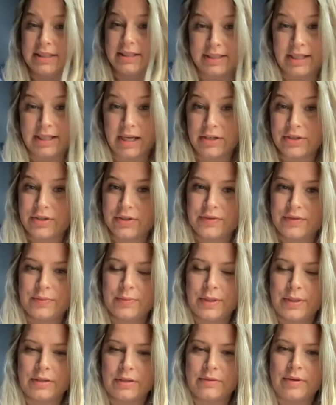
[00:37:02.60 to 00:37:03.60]
the
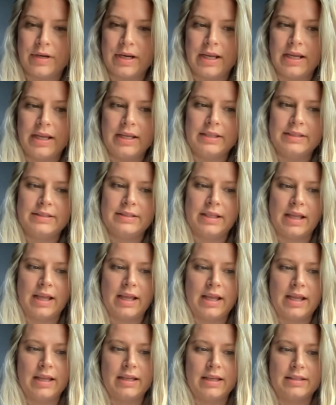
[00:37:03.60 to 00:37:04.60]
discussions were great.
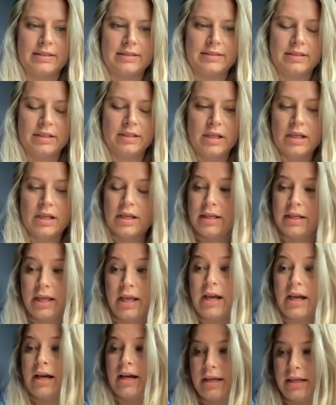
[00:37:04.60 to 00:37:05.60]
And
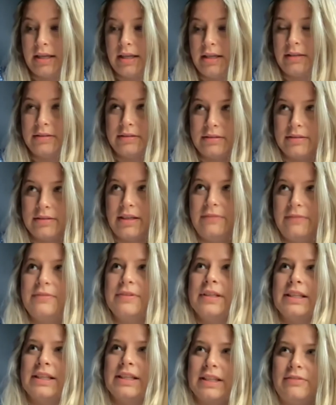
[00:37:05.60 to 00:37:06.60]
yeah, I
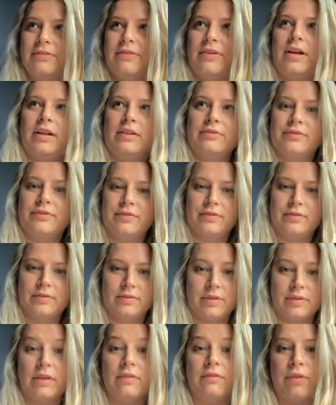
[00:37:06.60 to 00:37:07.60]
definitely felt
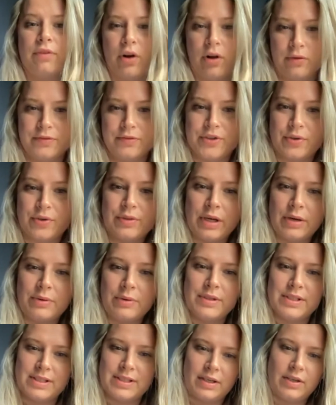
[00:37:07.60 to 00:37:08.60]
involved. So there
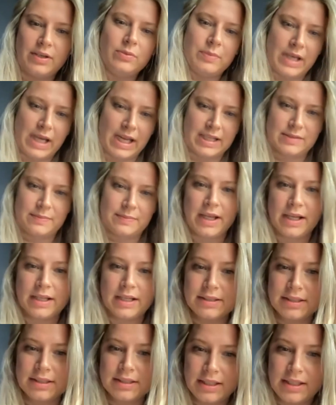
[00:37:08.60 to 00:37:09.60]
was a human
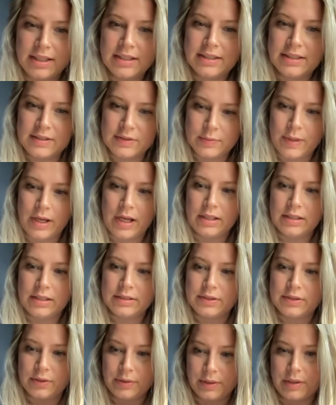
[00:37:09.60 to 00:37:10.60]
aspect in it as well.
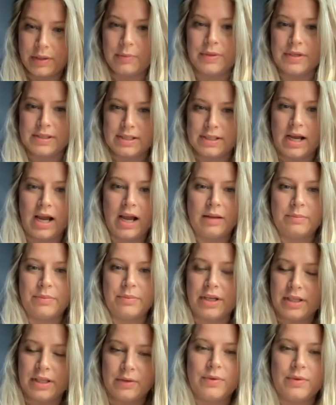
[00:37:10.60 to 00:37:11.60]
So it was a
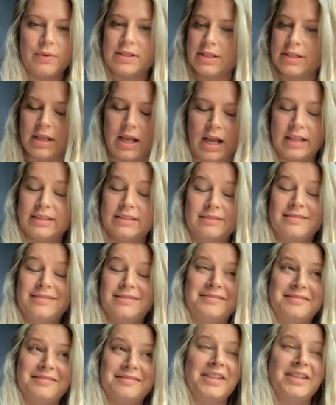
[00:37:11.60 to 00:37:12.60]
hybrid. It wasn't, I
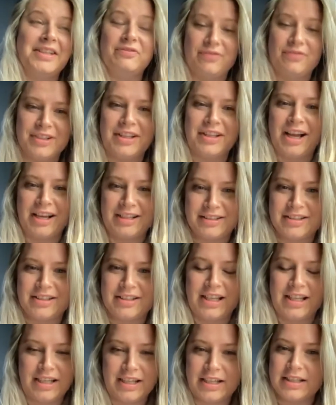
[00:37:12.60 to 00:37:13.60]
didn't feel
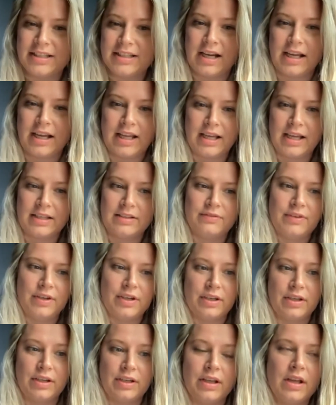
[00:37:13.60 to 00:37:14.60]
isolated. I had
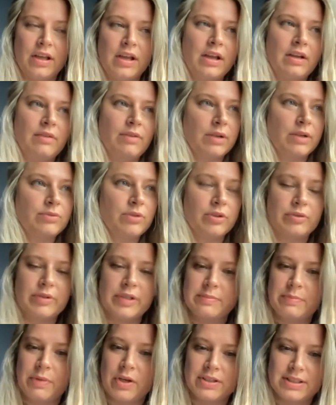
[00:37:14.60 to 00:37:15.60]
very regular
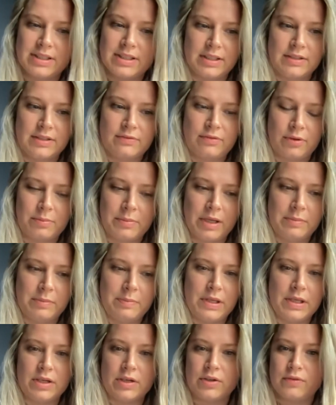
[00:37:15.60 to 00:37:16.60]
responses from my
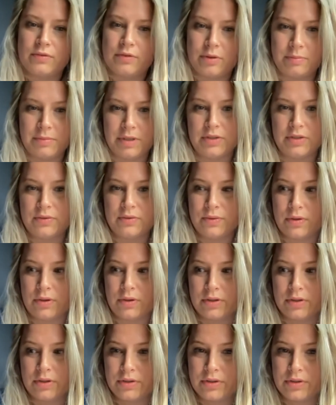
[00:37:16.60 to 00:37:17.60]
peers, from my
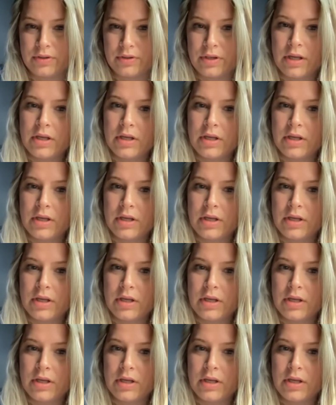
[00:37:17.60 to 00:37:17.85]
tutors.